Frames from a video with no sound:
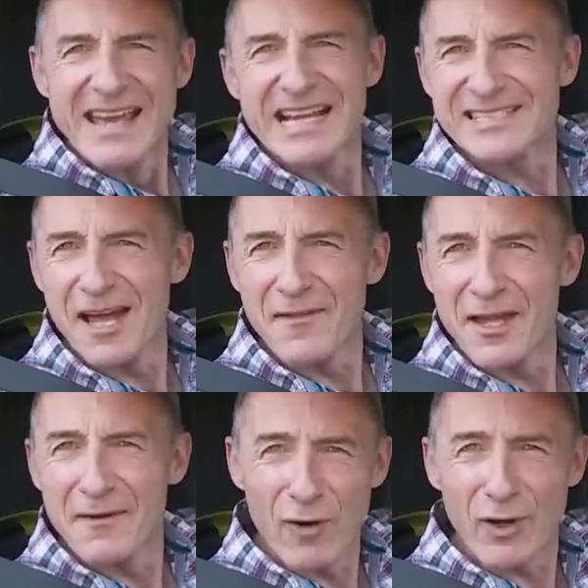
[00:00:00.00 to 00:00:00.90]
Is there the
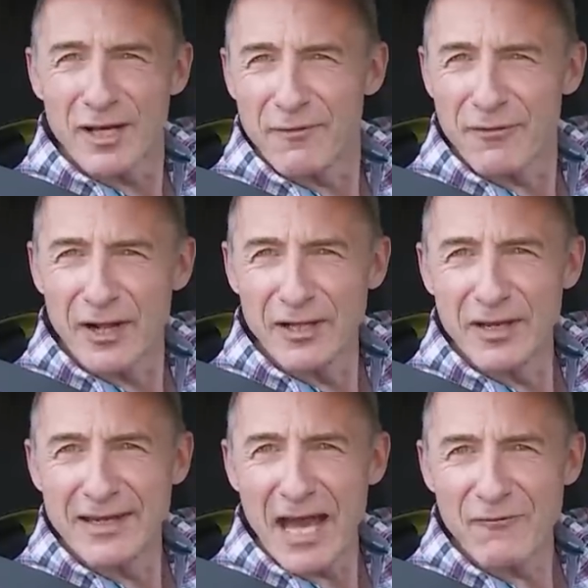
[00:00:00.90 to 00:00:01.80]
evocative thrill
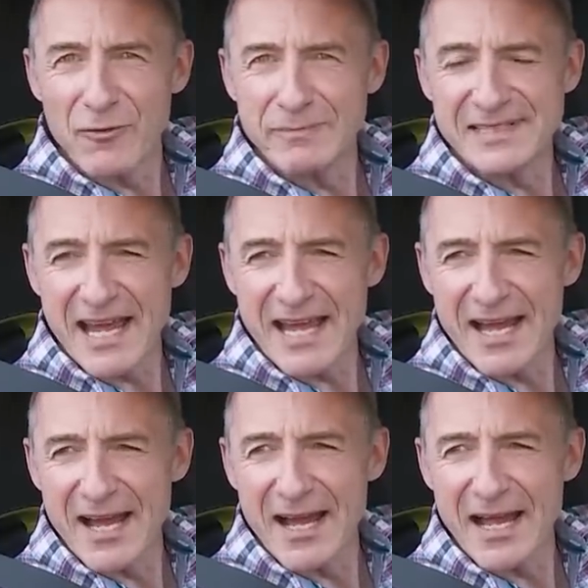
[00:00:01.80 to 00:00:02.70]
you'd get from, say,
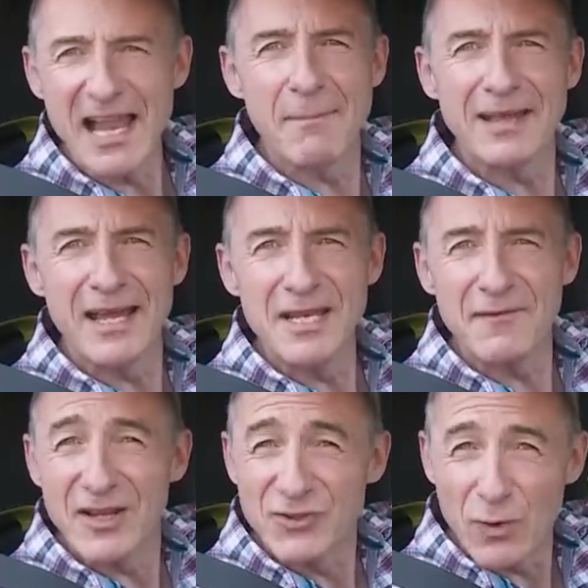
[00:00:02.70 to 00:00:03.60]
a Lamborghini
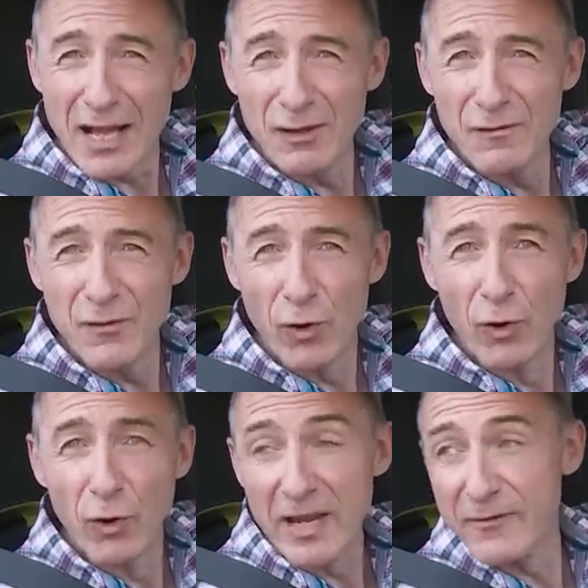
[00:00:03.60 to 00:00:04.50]
V twelve
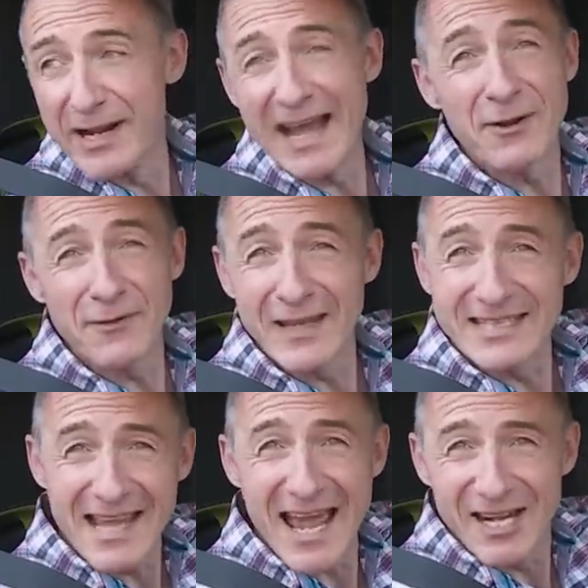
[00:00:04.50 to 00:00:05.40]
or even an Audi V
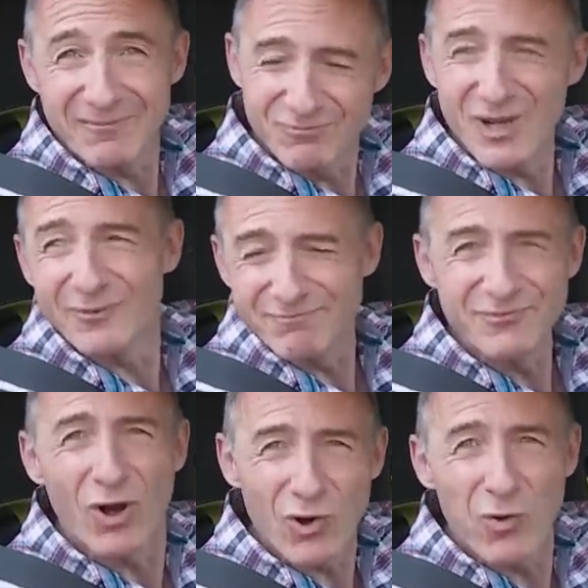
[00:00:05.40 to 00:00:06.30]
ten? Well,
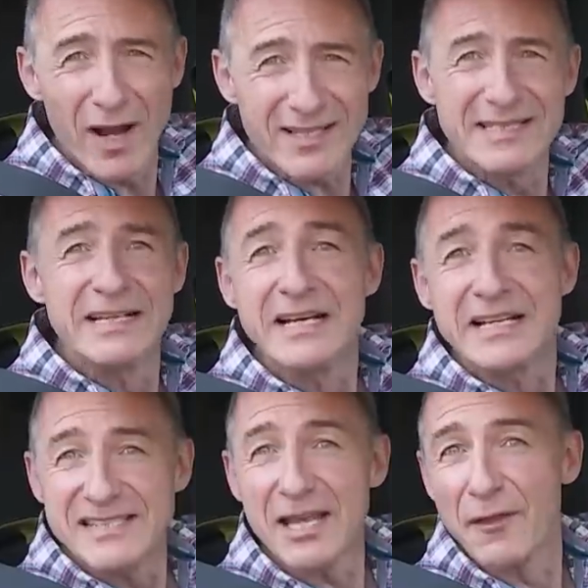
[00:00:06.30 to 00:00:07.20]
not quite.
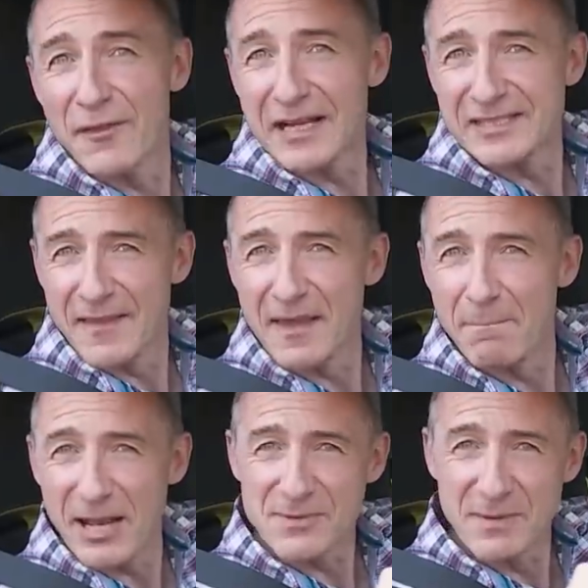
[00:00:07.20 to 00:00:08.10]
Still, thanks to the
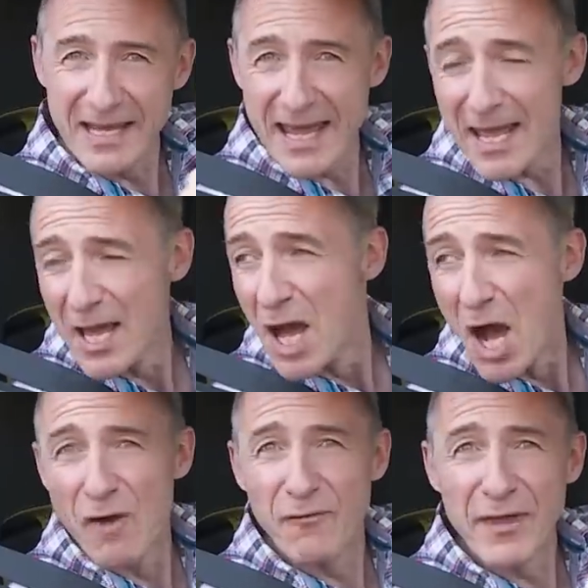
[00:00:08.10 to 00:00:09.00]
embellishment here
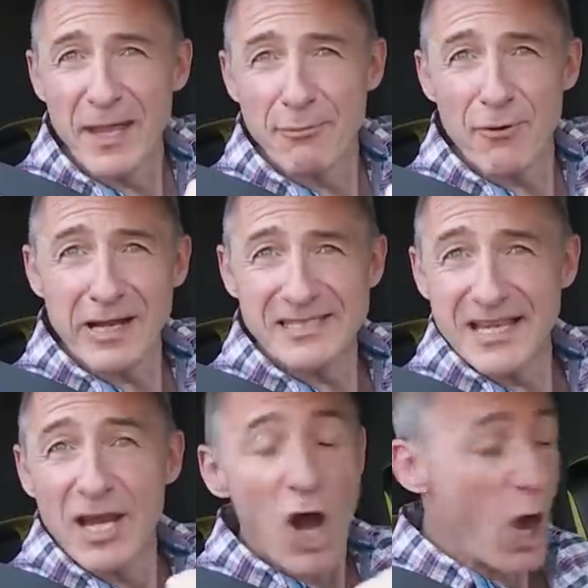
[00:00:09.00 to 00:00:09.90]
of the
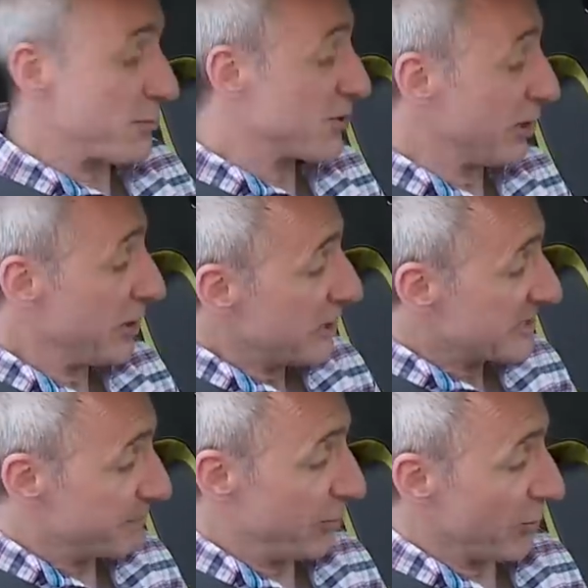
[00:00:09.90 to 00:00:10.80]
pricey optional
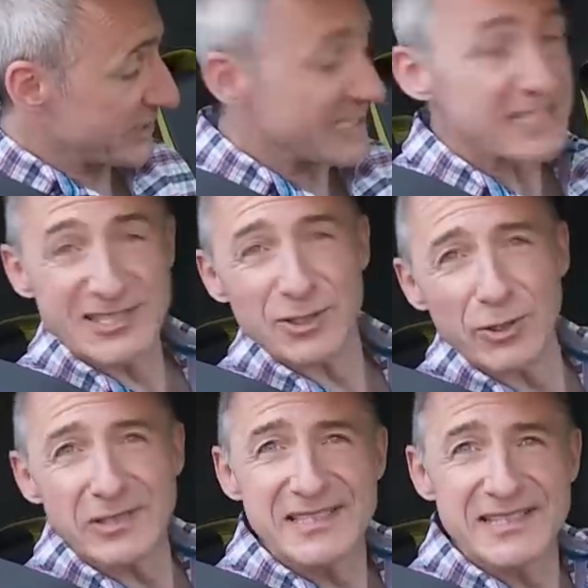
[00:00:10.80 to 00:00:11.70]
sports
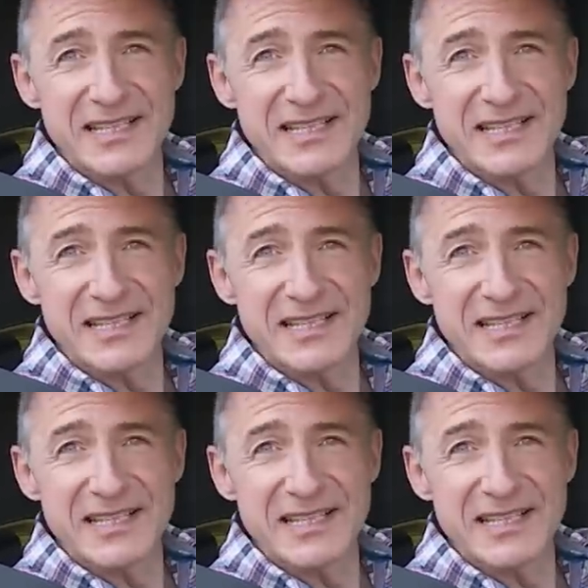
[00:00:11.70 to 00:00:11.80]
exhaust